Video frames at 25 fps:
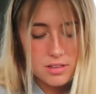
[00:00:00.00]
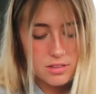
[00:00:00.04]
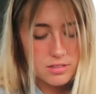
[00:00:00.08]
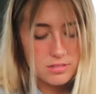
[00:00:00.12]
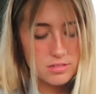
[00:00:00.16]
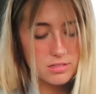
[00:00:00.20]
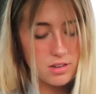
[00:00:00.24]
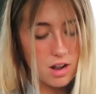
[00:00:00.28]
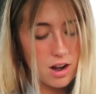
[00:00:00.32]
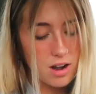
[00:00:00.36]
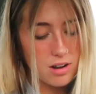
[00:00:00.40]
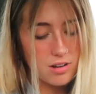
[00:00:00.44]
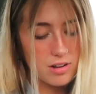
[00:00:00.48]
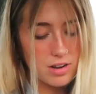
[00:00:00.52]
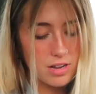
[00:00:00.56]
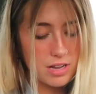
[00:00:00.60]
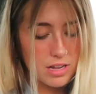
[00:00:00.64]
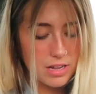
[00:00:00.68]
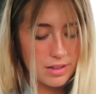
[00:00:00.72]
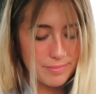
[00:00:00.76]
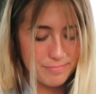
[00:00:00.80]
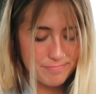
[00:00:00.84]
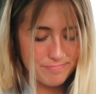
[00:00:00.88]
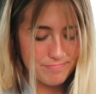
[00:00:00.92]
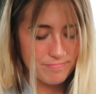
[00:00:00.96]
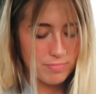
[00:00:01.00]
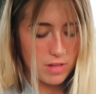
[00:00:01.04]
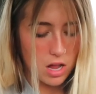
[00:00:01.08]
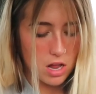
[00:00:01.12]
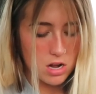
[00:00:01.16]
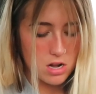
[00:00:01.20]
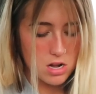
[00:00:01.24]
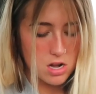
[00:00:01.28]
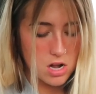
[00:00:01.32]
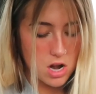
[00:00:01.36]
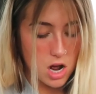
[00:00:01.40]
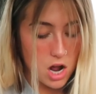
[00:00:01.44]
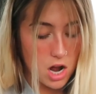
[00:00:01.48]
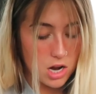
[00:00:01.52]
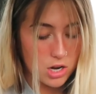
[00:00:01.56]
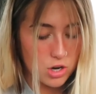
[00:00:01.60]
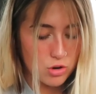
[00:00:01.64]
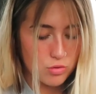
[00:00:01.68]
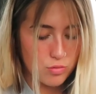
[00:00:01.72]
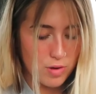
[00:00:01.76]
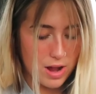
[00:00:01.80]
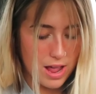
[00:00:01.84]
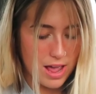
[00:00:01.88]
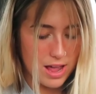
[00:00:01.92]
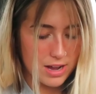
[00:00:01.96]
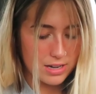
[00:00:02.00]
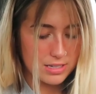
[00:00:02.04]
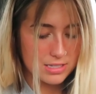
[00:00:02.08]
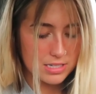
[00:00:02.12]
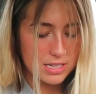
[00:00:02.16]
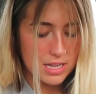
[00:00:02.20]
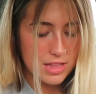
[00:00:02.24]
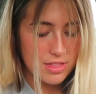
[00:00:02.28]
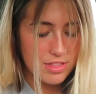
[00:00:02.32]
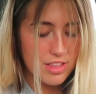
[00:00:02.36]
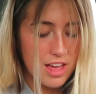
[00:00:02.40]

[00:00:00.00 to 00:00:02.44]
Sorry, not correct.